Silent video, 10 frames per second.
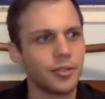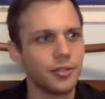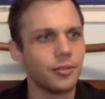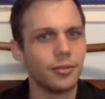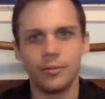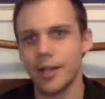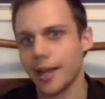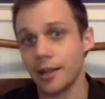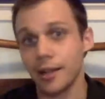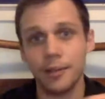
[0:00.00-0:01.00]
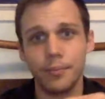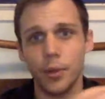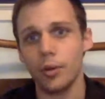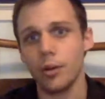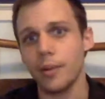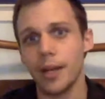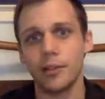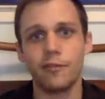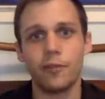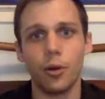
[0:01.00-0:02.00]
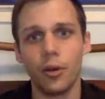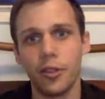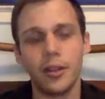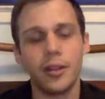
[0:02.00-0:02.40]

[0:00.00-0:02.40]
to diagonally or back yes. and forth.